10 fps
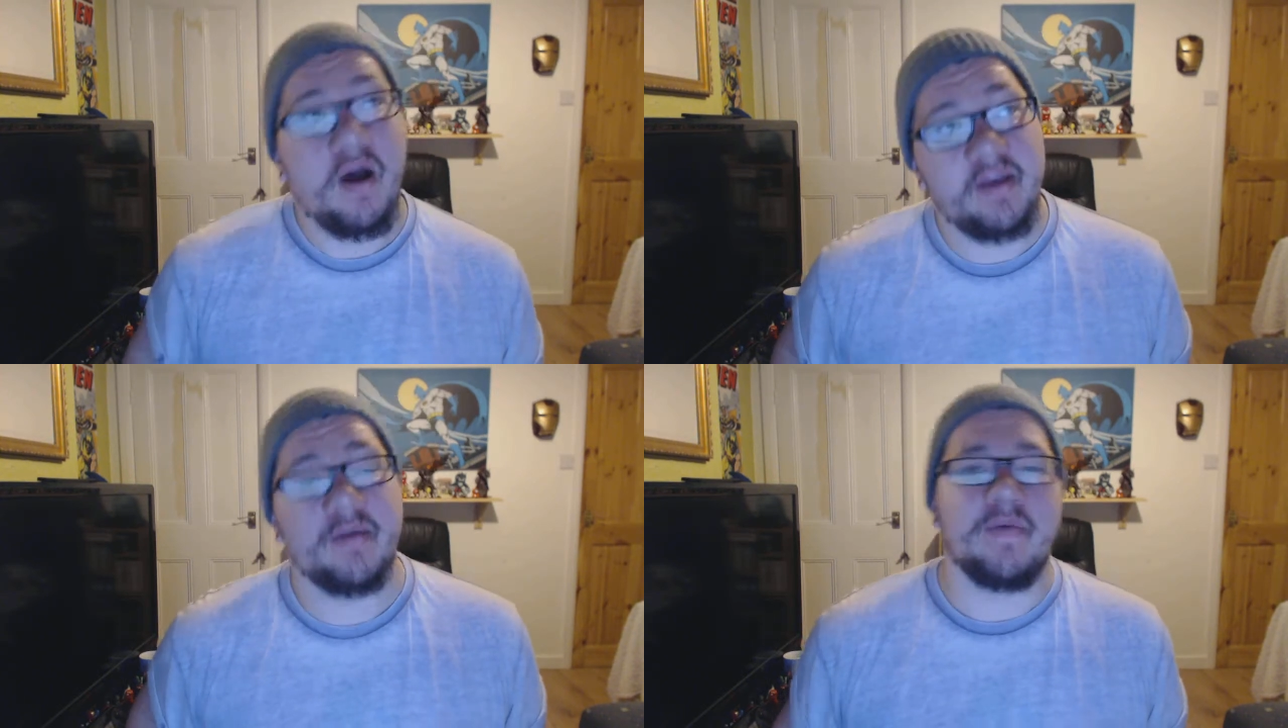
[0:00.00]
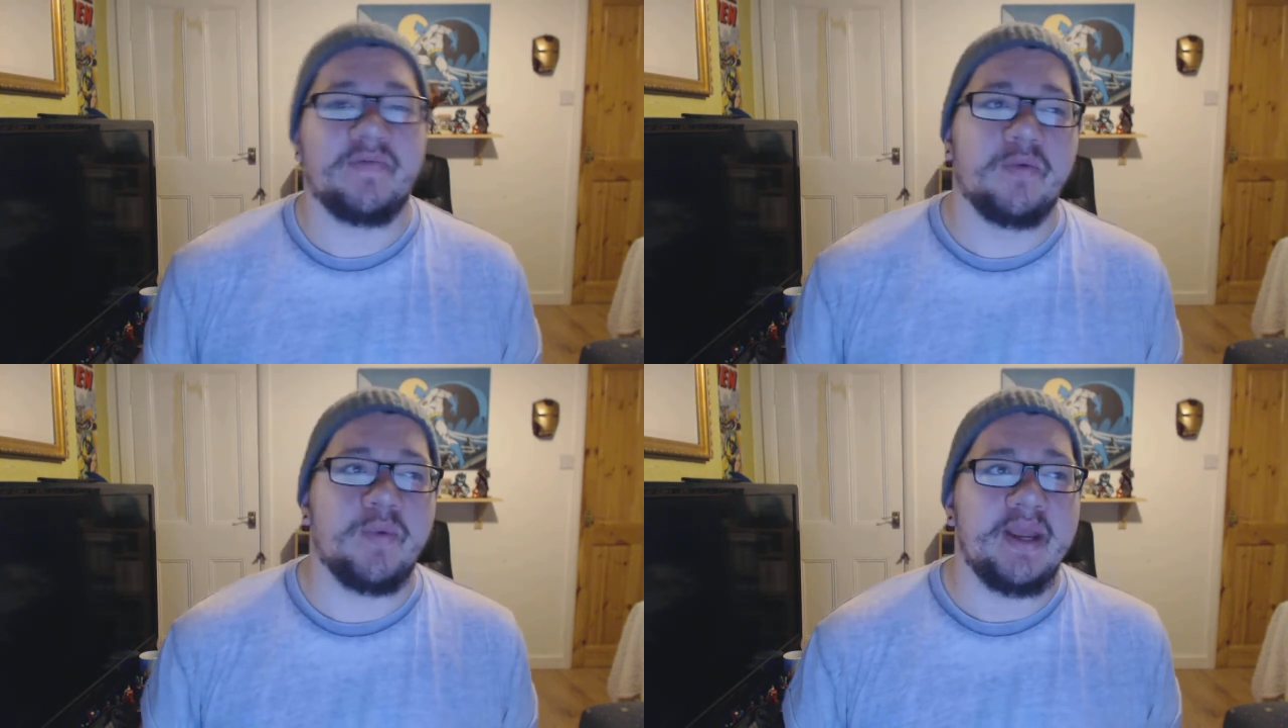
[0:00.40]
Item
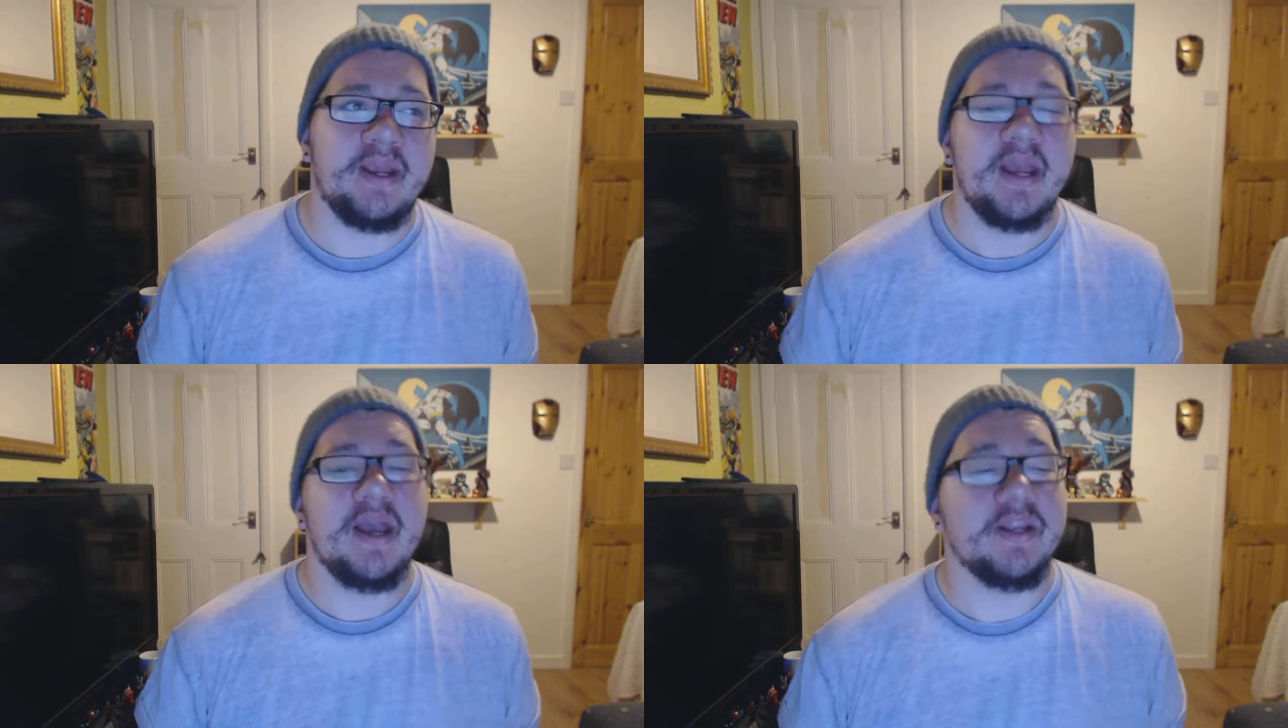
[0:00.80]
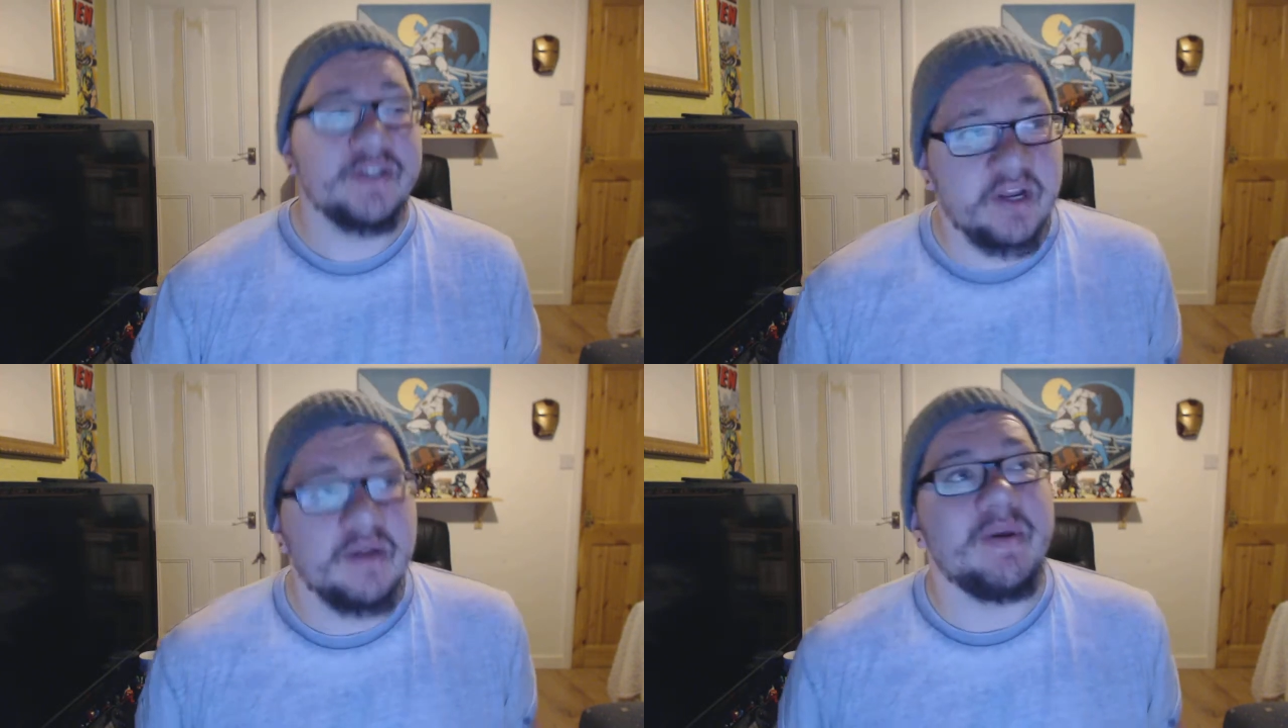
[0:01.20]
of the week.
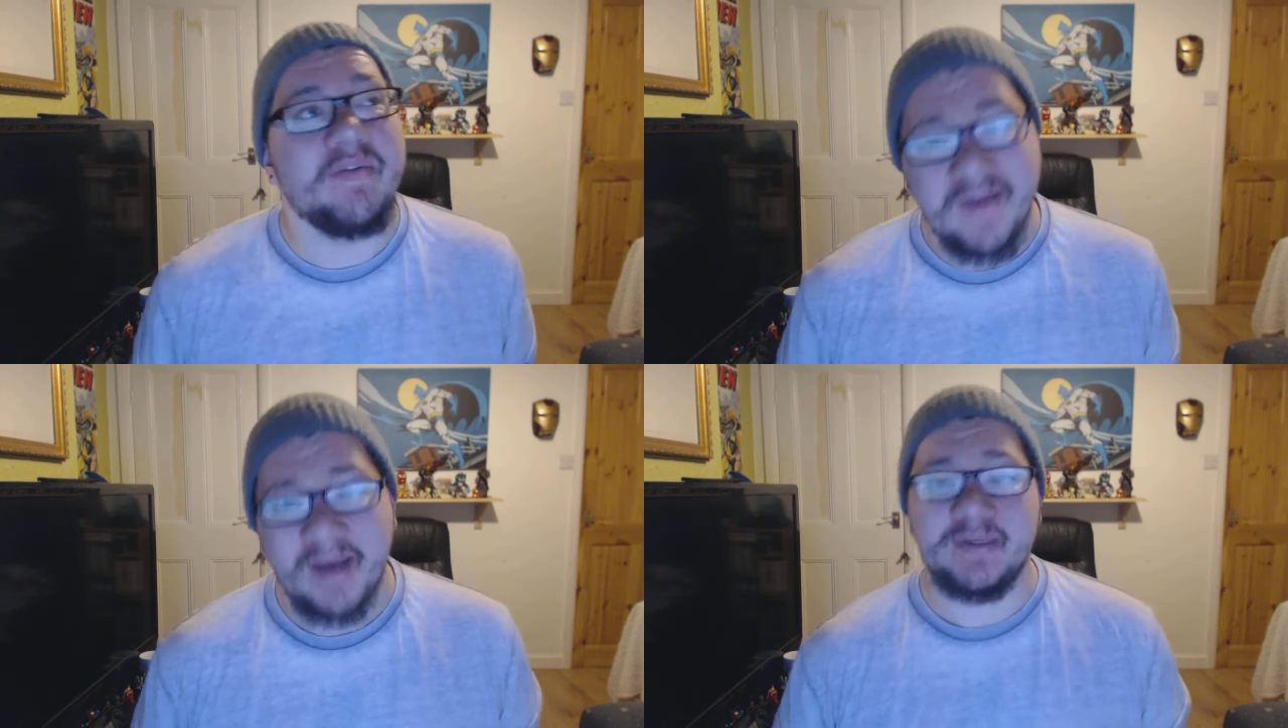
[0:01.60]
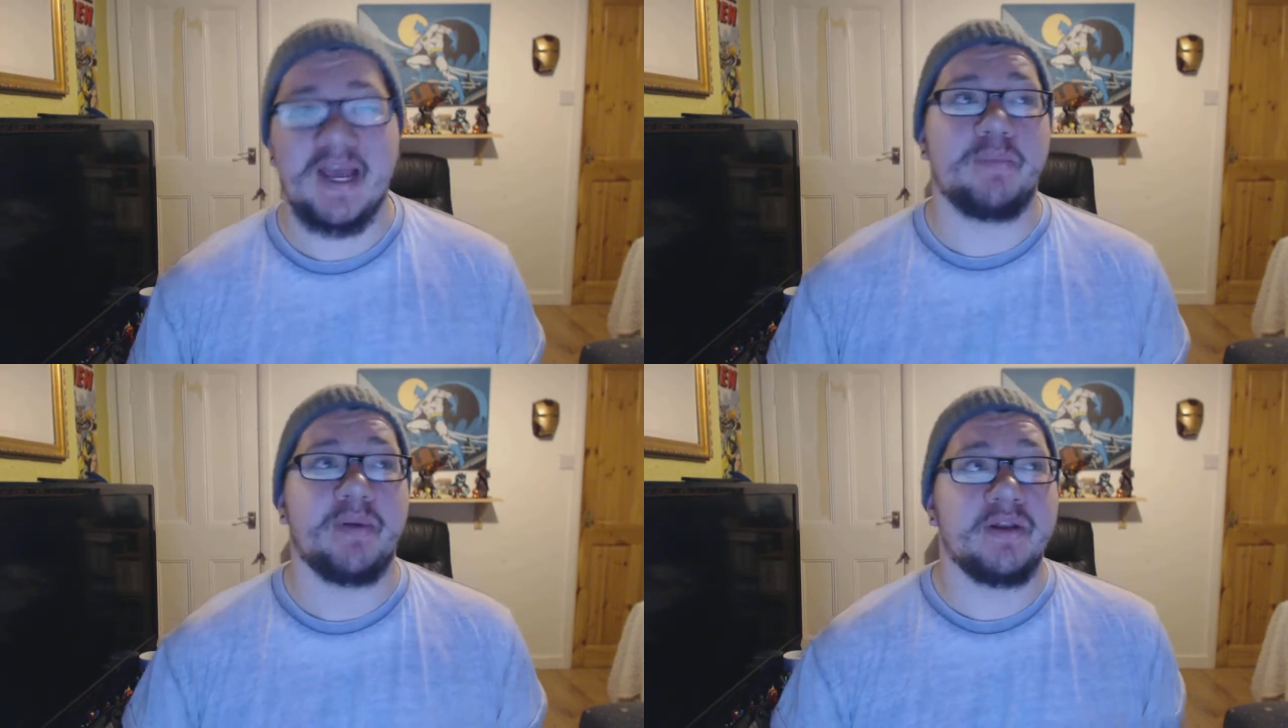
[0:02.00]
It's going to be
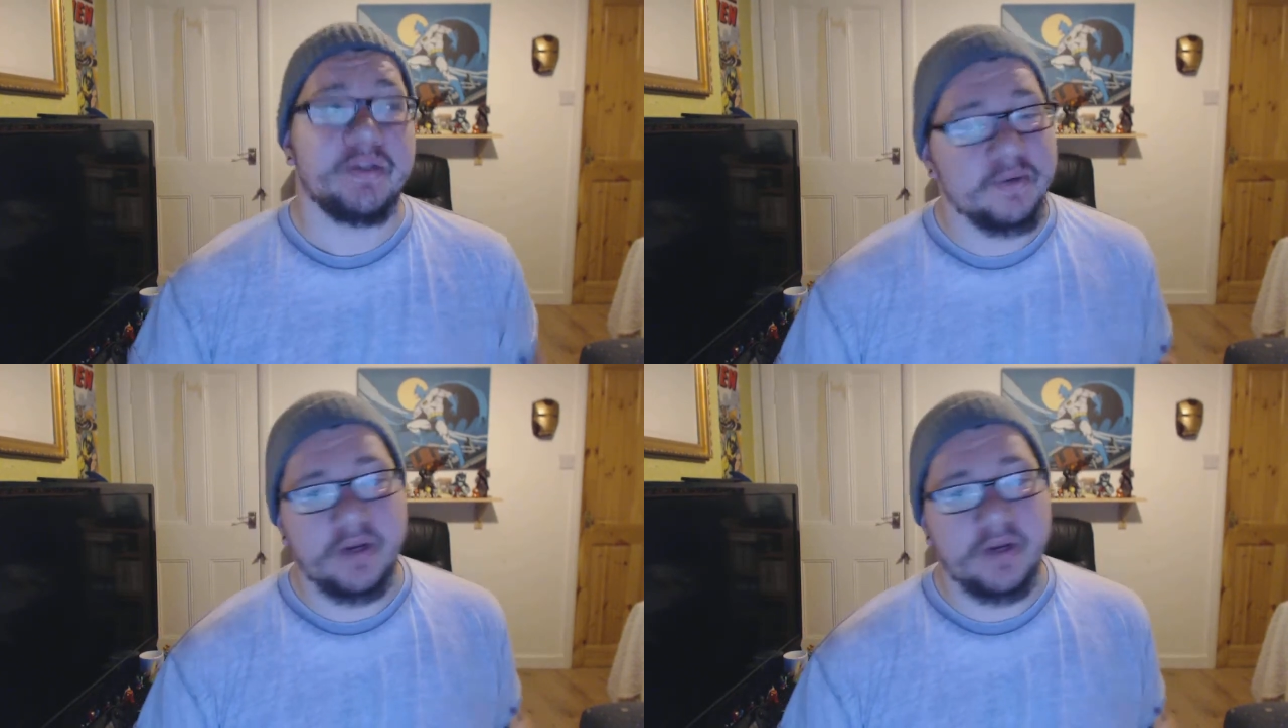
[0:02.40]
fabtabulous.